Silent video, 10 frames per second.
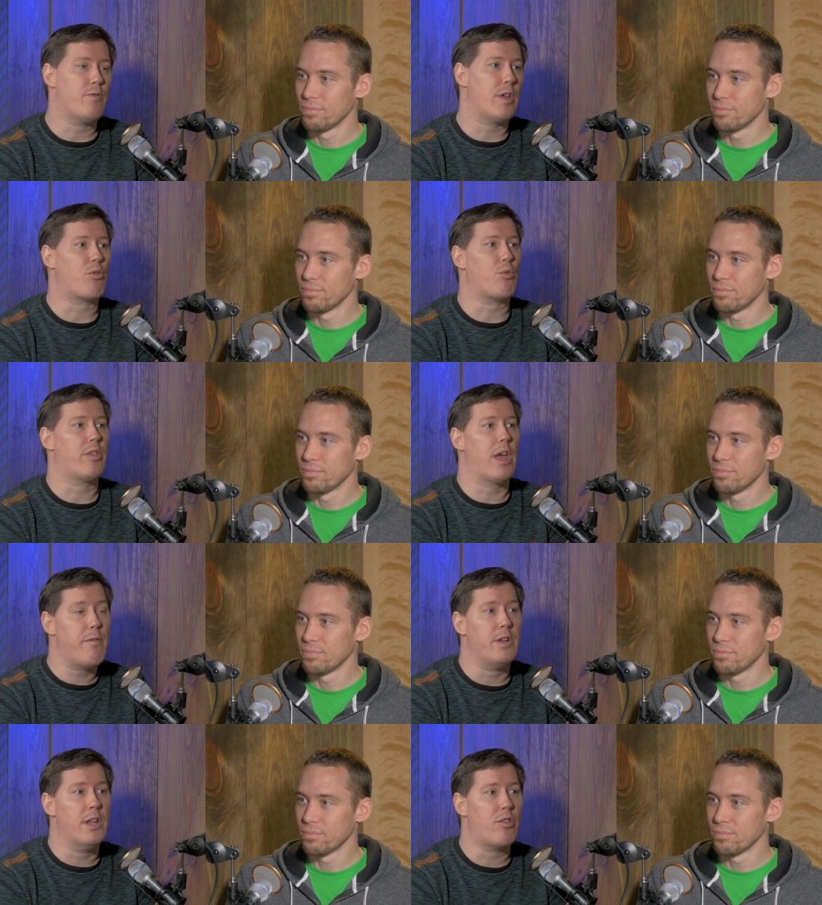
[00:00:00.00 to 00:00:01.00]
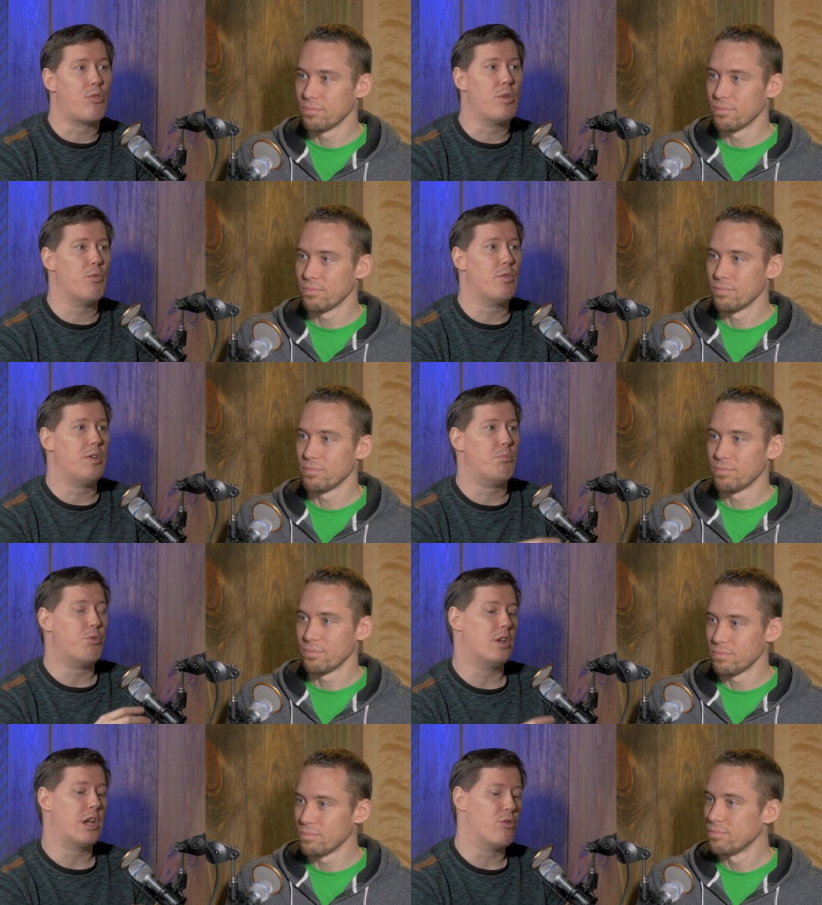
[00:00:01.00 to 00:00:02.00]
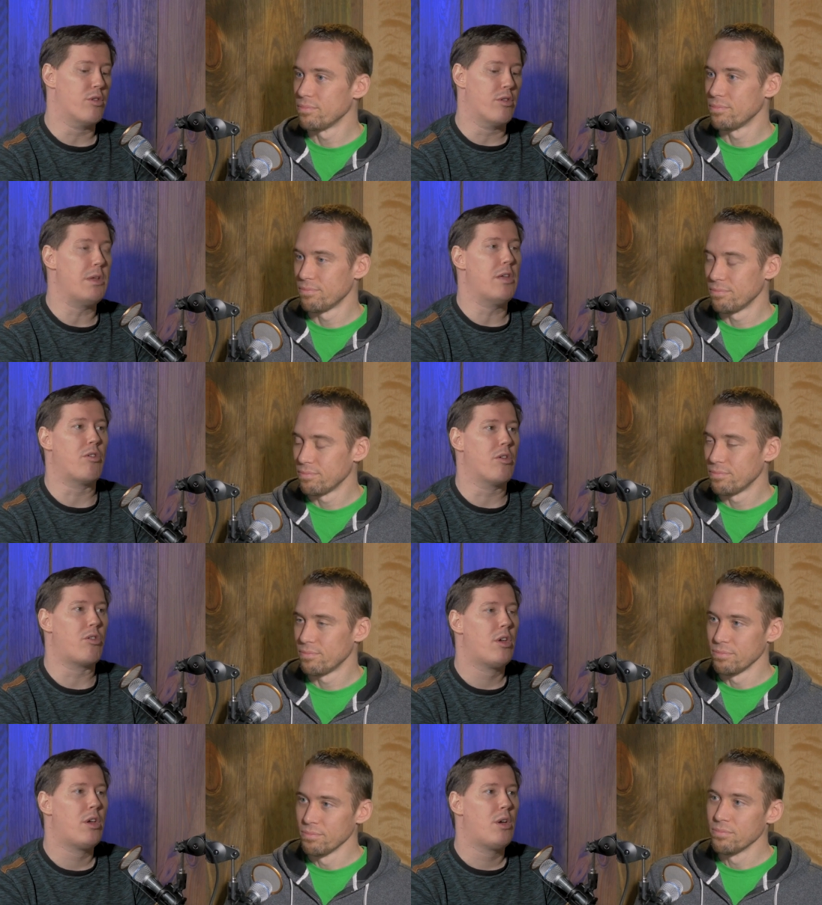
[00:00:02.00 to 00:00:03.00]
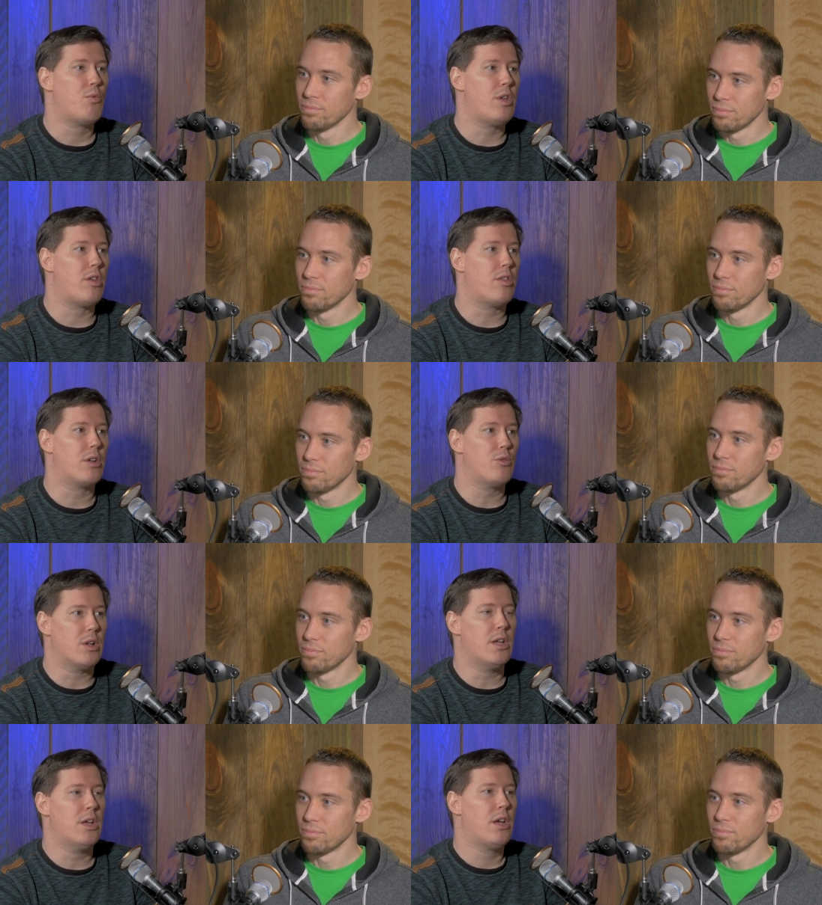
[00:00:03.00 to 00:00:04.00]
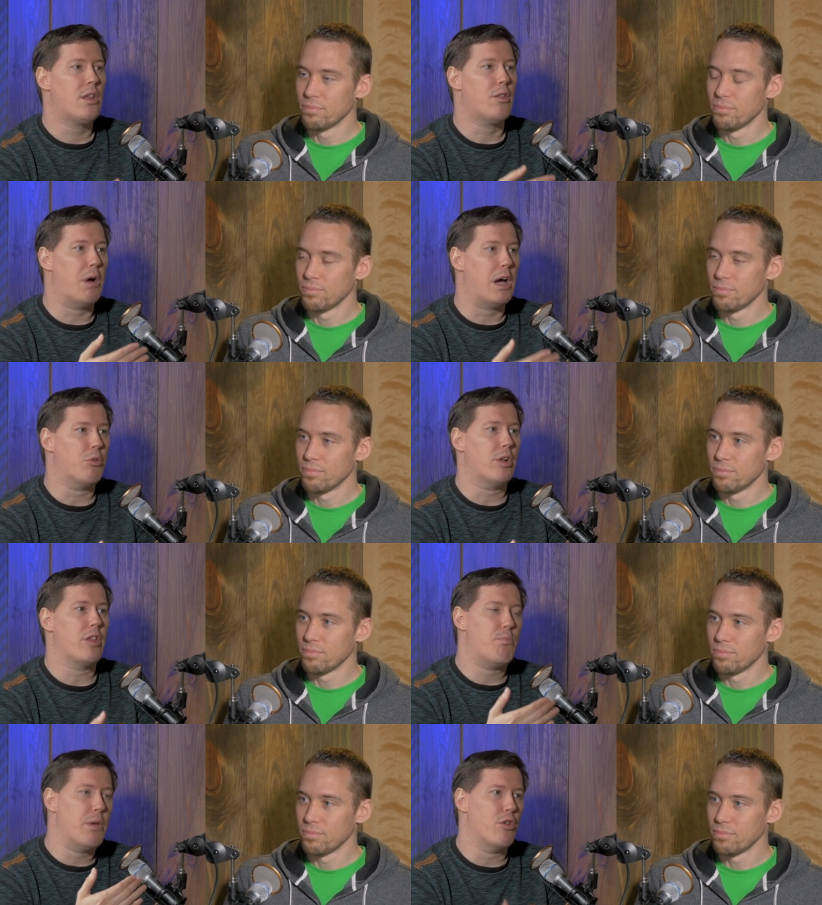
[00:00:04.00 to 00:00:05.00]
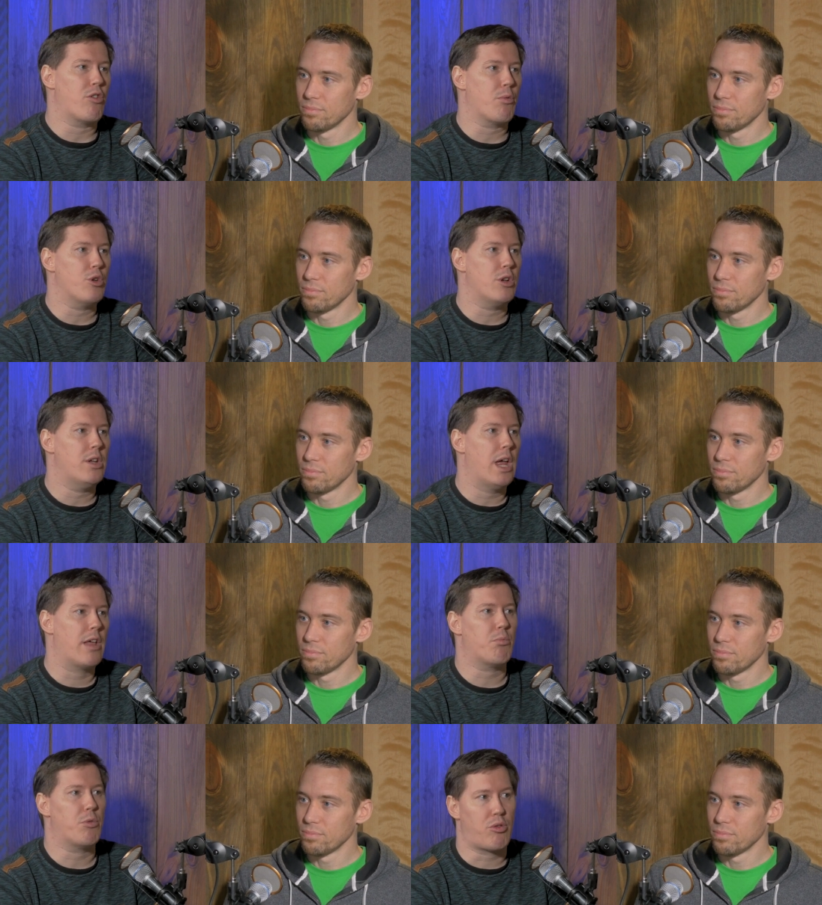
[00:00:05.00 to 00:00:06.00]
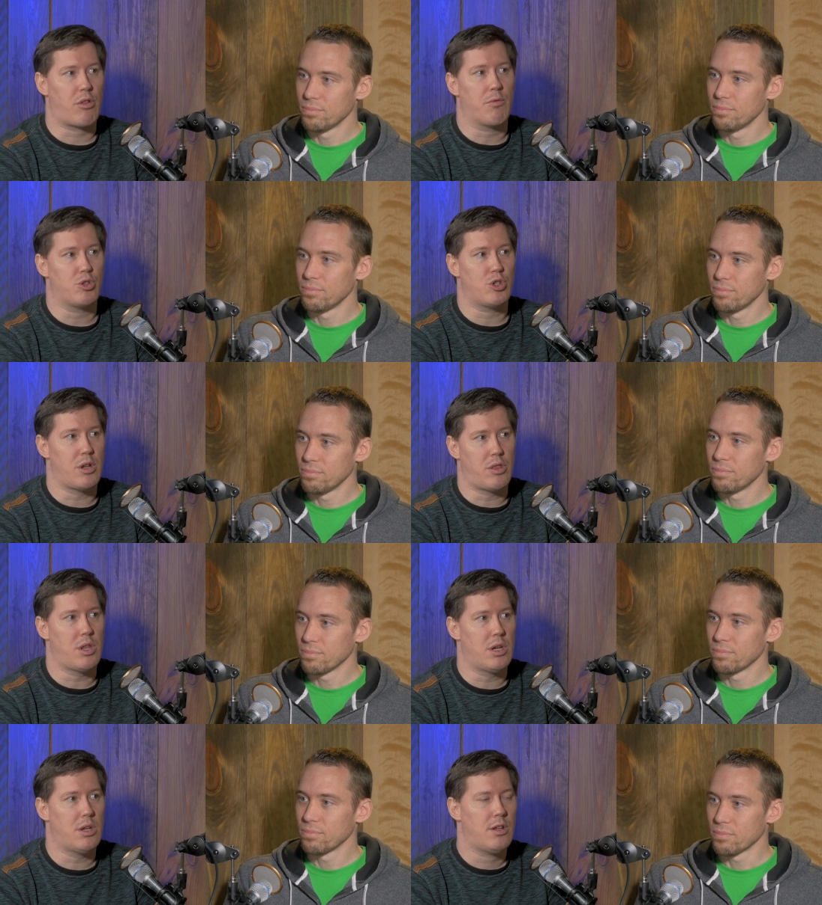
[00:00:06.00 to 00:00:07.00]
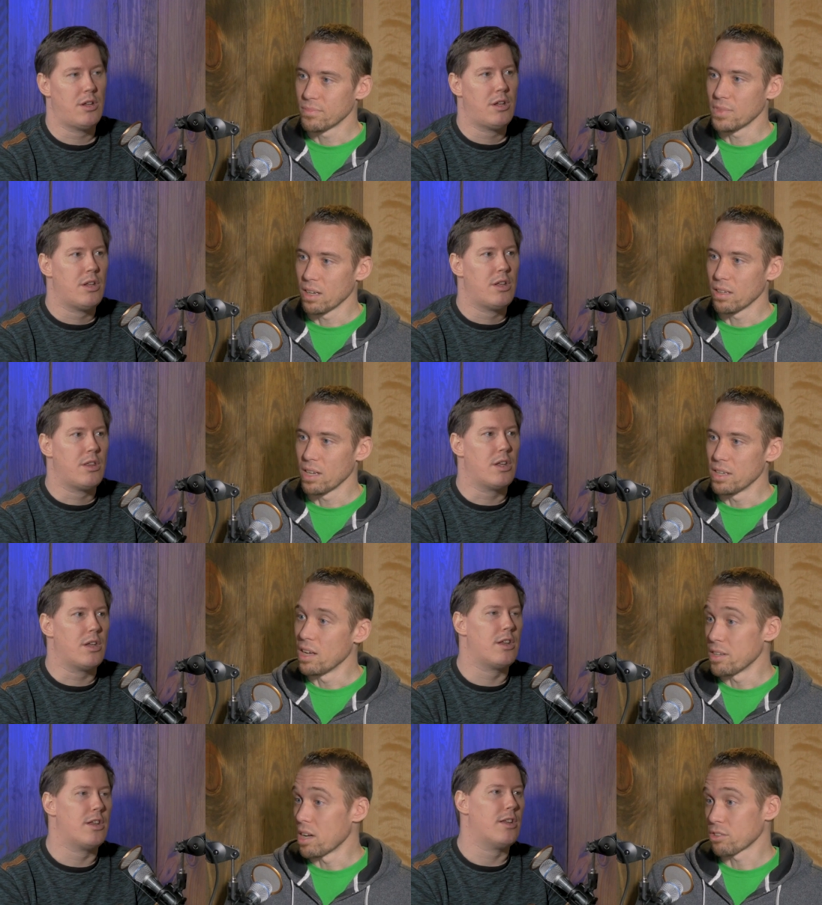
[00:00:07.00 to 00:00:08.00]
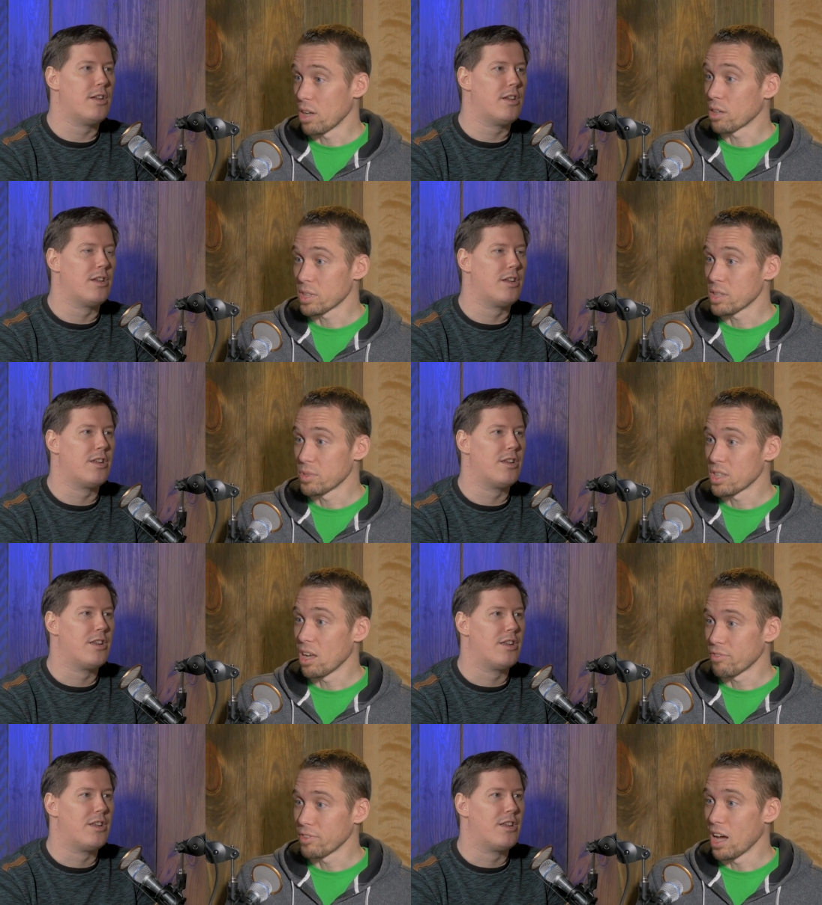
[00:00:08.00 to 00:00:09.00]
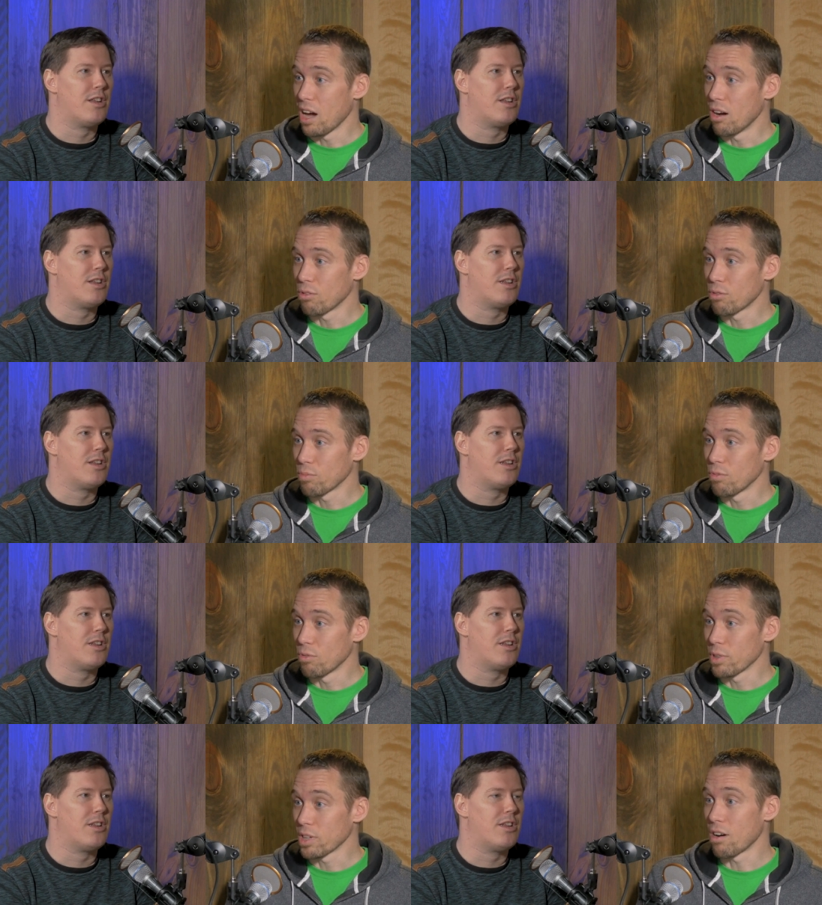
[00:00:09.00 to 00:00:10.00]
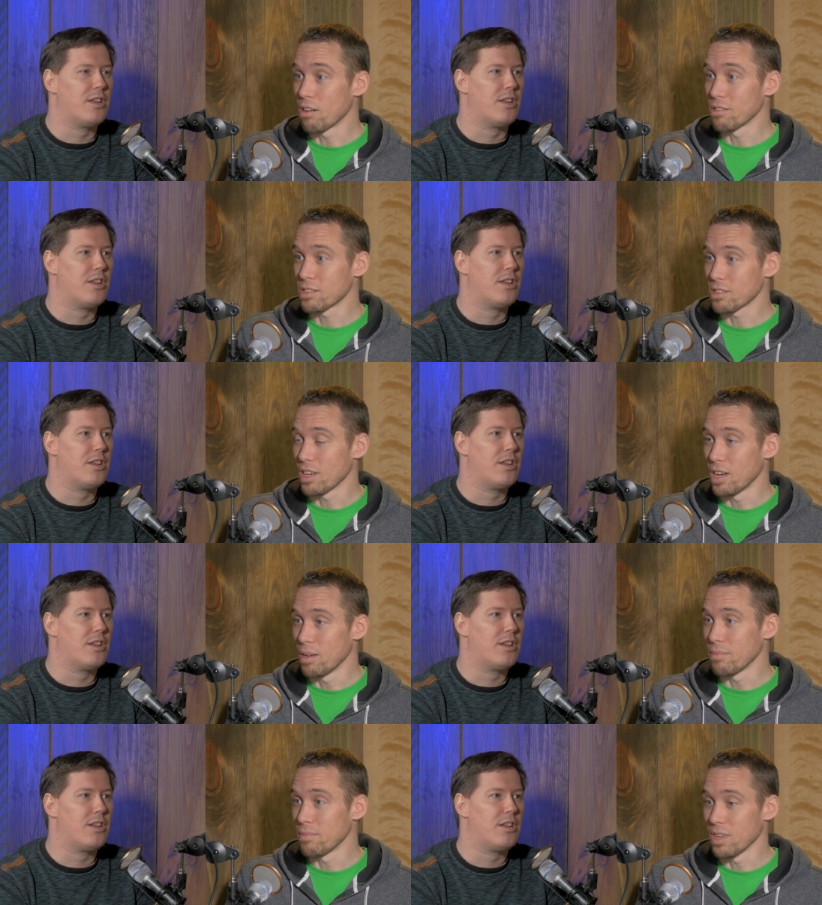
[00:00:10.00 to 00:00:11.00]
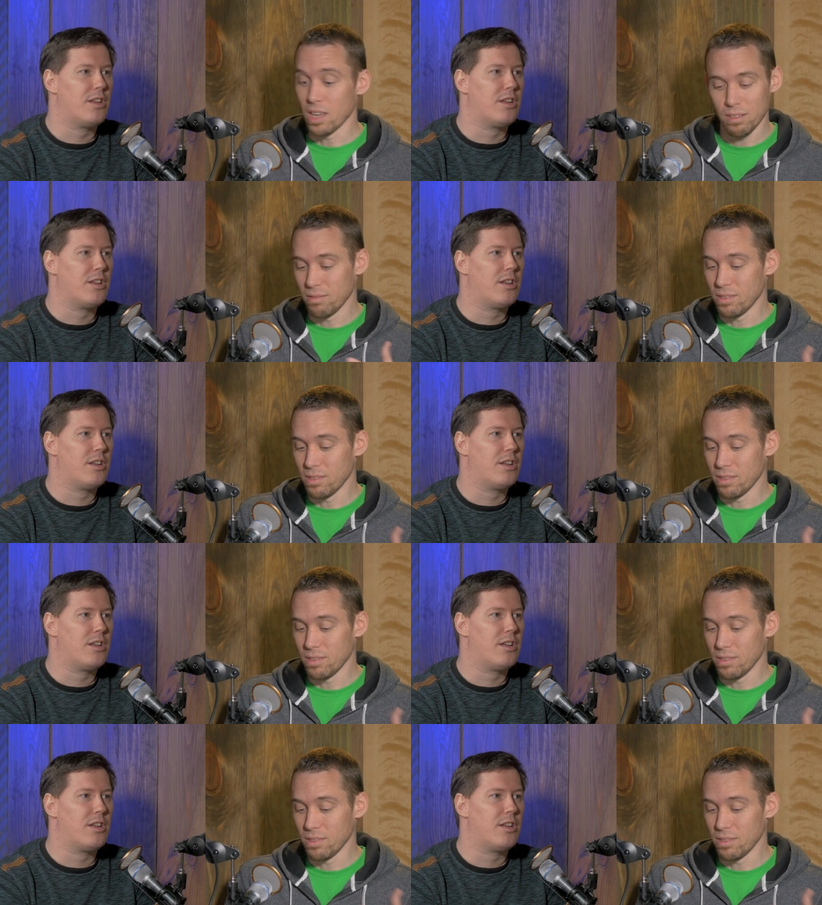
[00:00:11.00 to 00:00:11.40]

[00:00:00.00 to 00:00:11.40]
Speaker 1: we're faced with the evidence, we, when we put together the pieces, we see that really the Bible is better supported
Speaker 2: as opposed to evolutionary theory. Yeah, and, and Dr. Ahlquist himself now regards um, the,